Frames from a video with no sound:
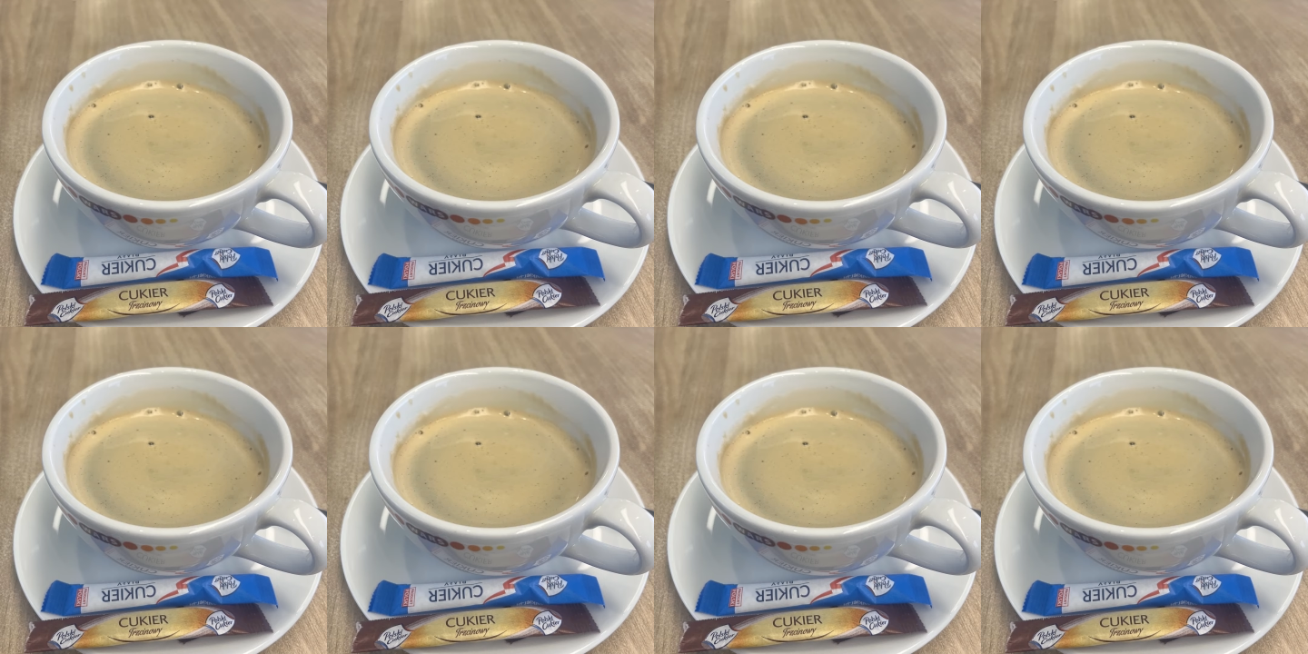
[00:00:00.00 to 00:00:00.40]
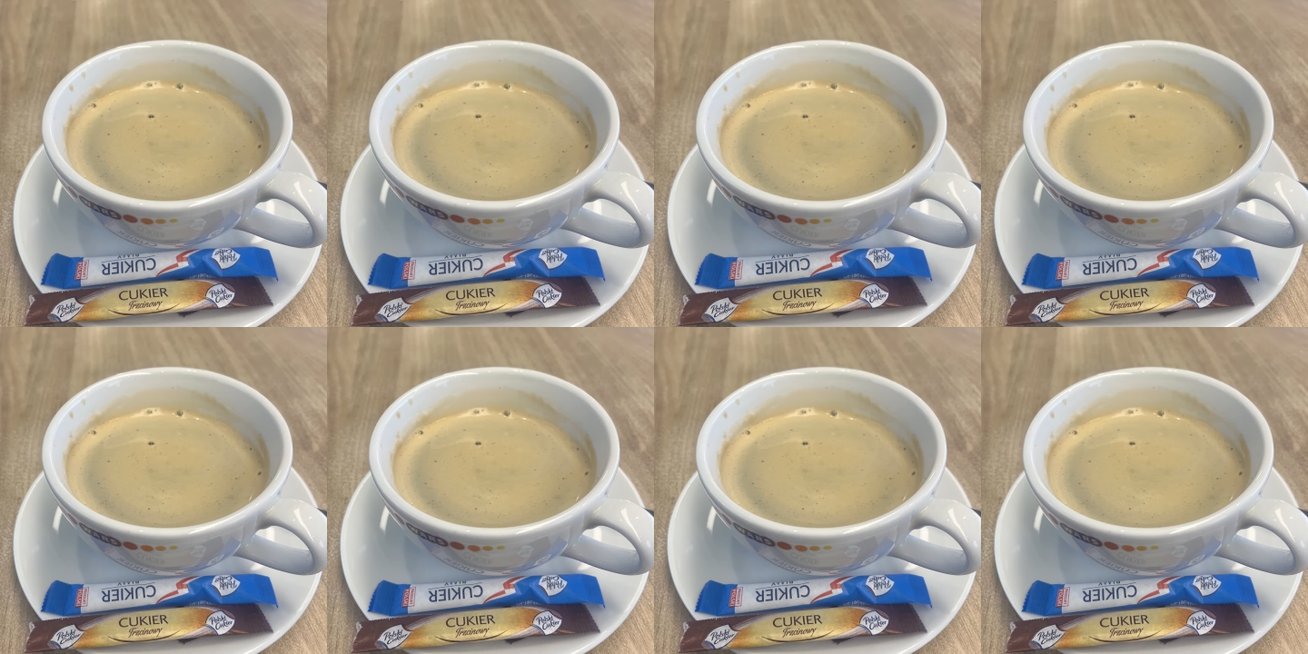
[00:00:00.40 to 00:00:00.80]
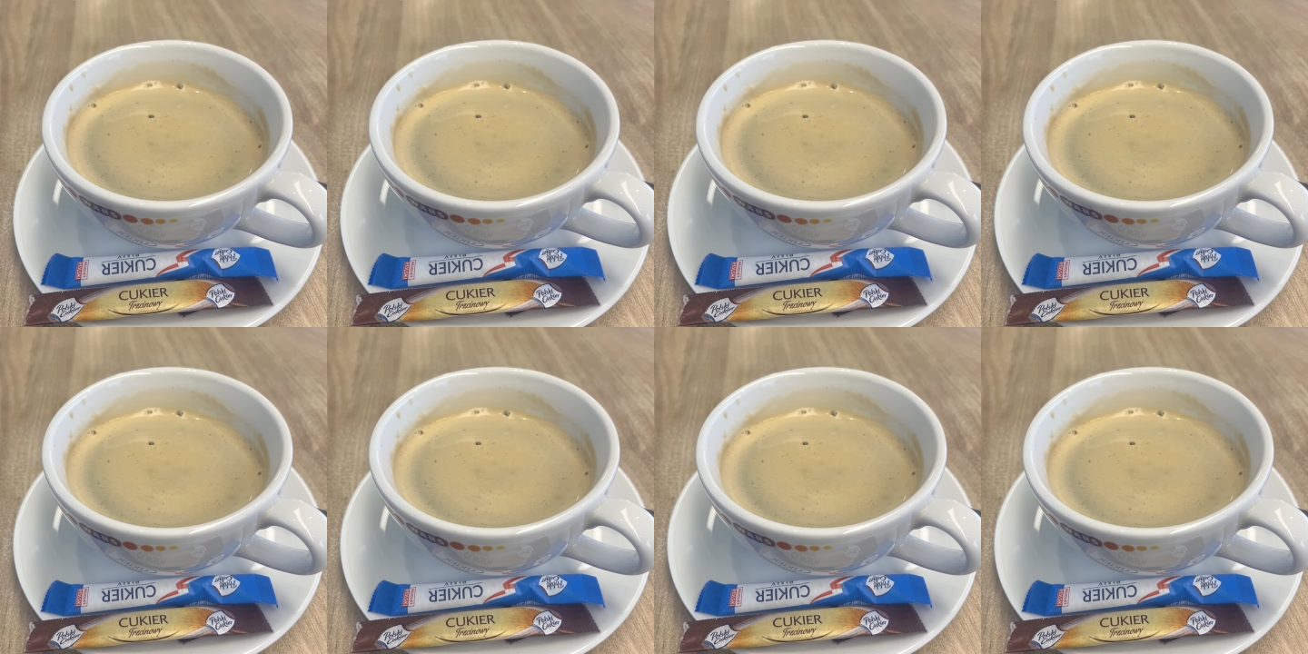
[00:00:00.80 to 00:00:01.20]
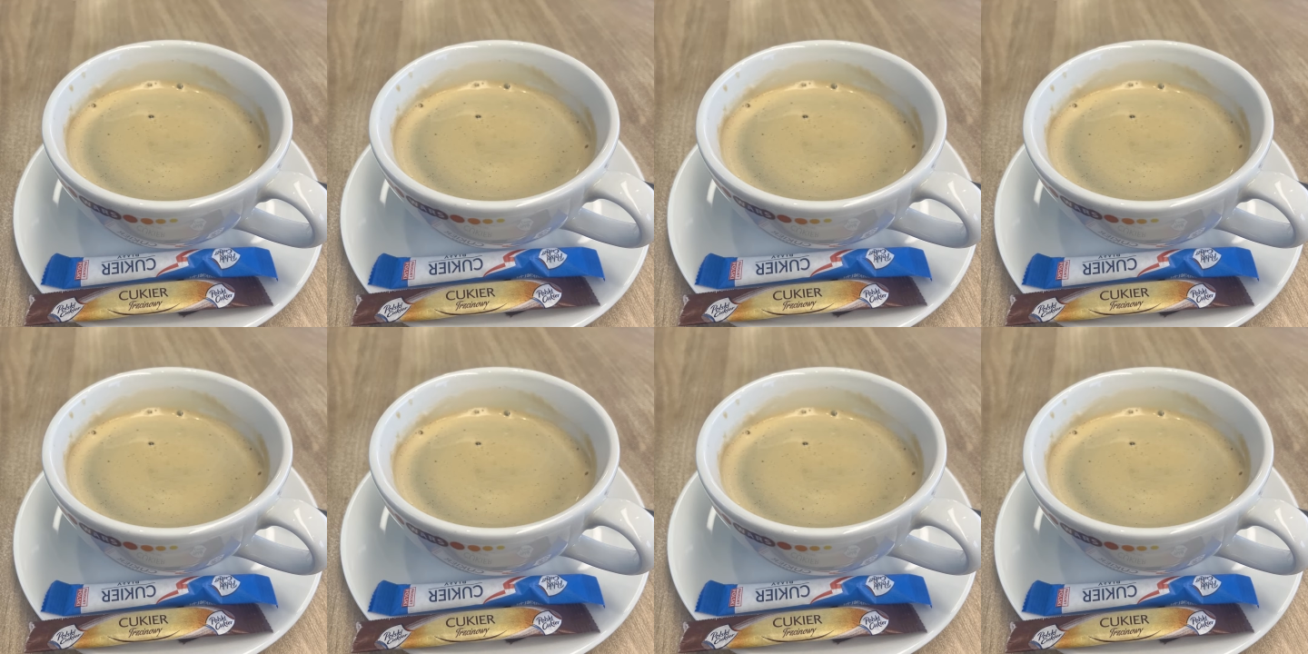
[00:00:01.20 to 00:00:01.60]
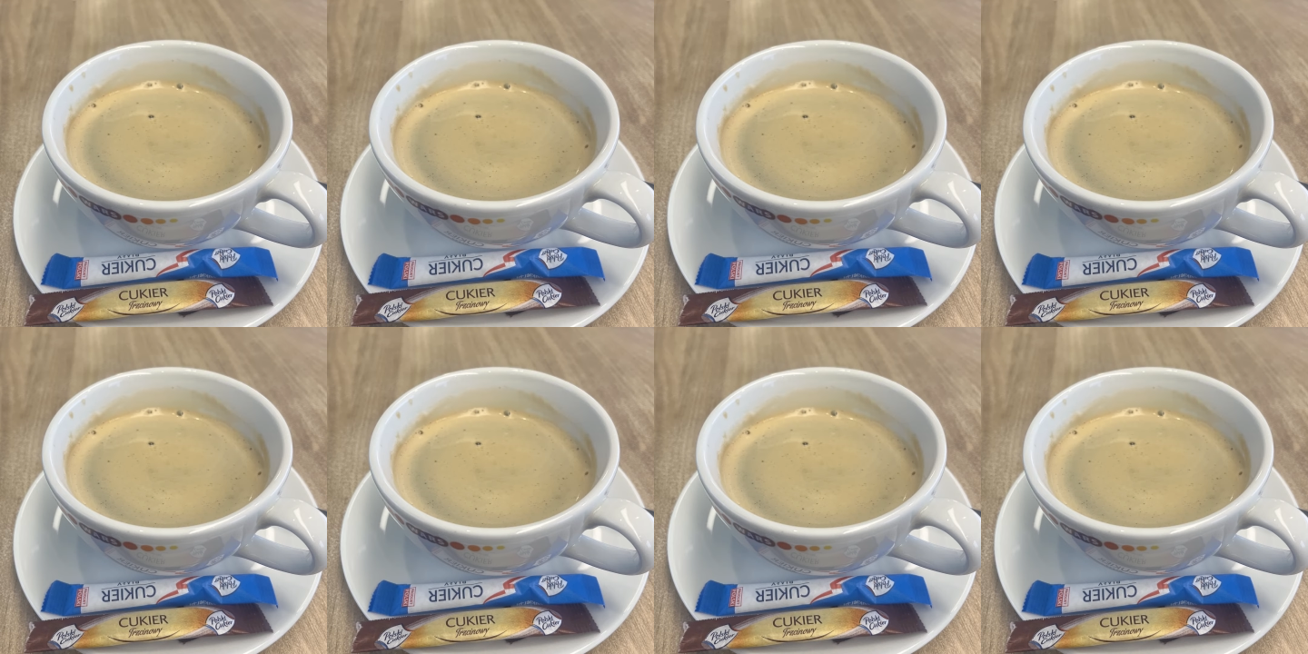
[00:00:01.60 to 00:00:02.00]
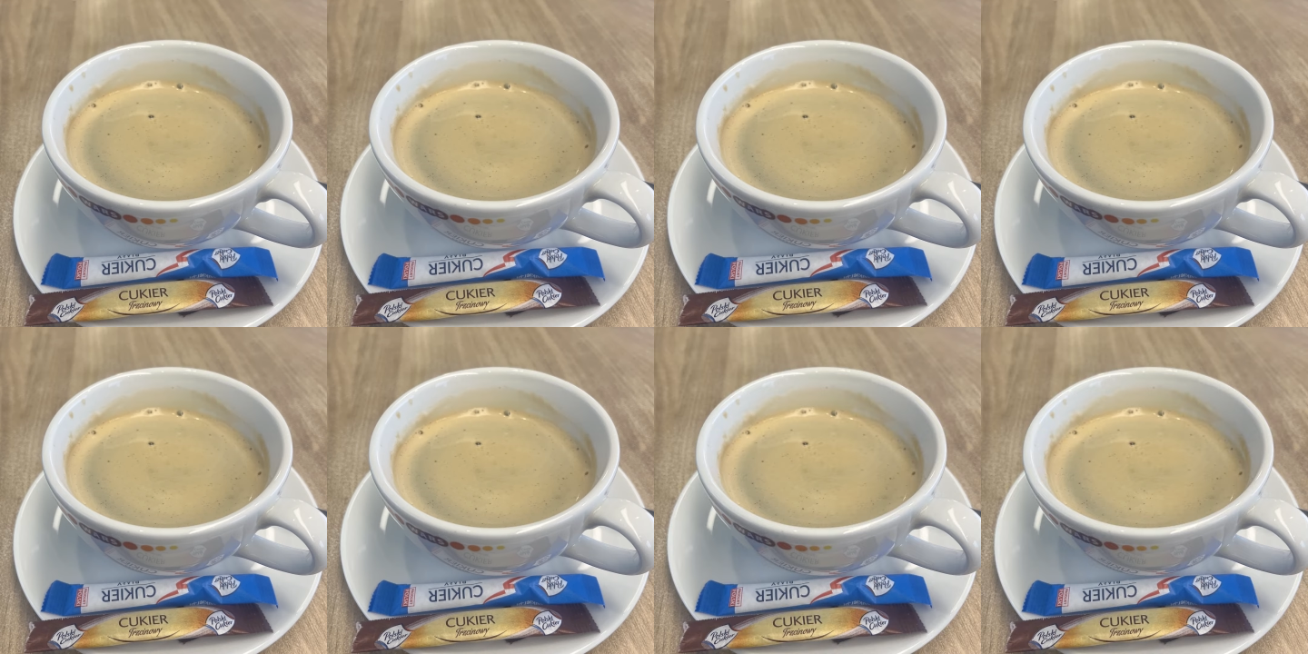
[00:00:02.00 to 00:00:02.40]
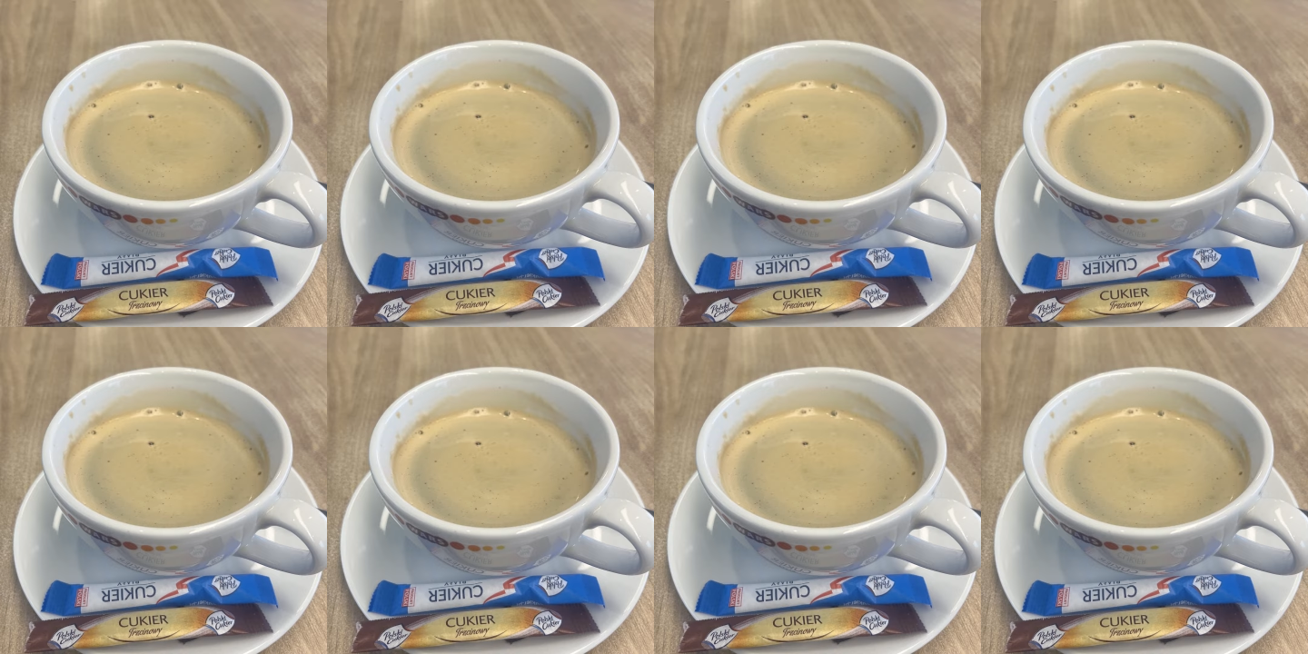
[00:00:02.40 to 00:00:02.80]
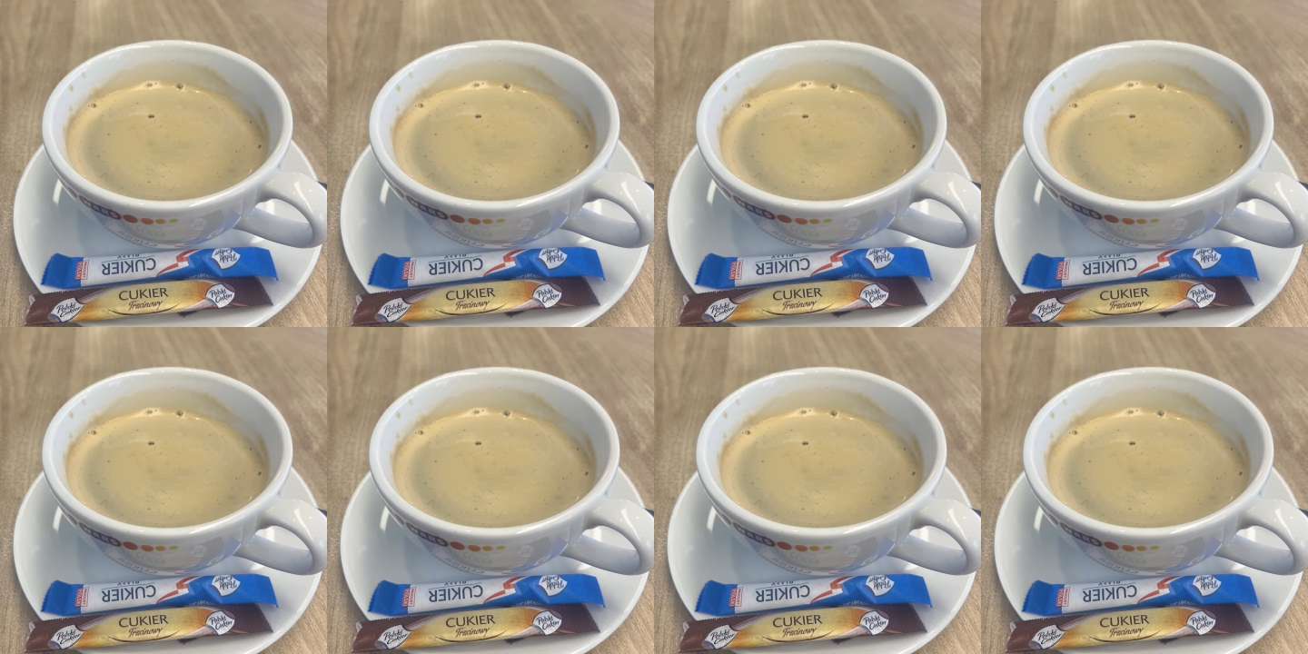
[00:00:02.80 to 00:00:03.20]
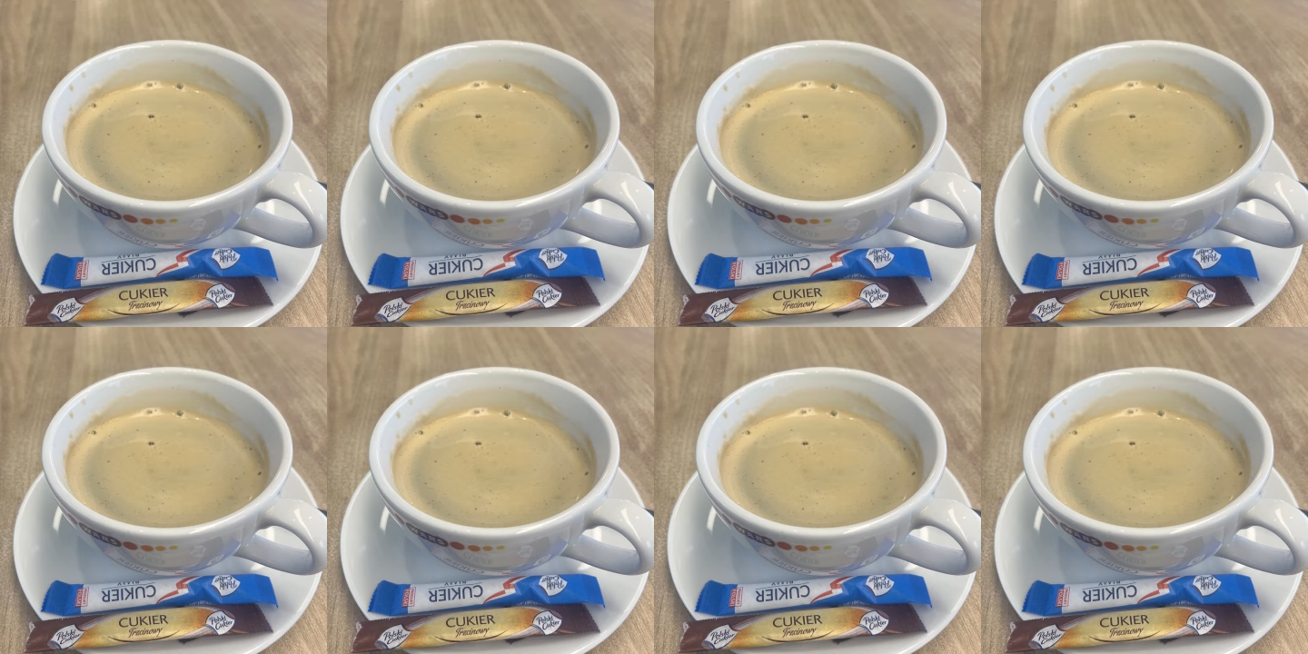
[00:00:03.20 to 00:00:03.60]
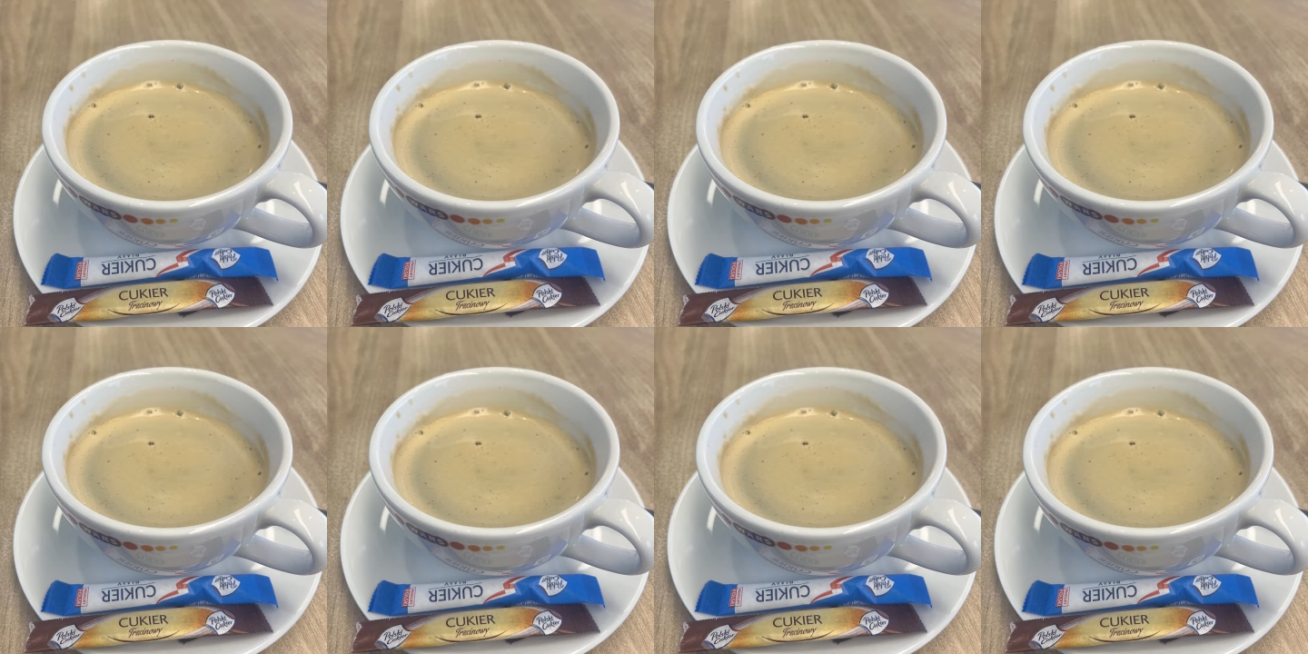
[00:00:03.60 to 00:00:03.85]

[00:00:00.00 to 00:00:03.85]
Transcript: No face is visible, so there are no lips to read.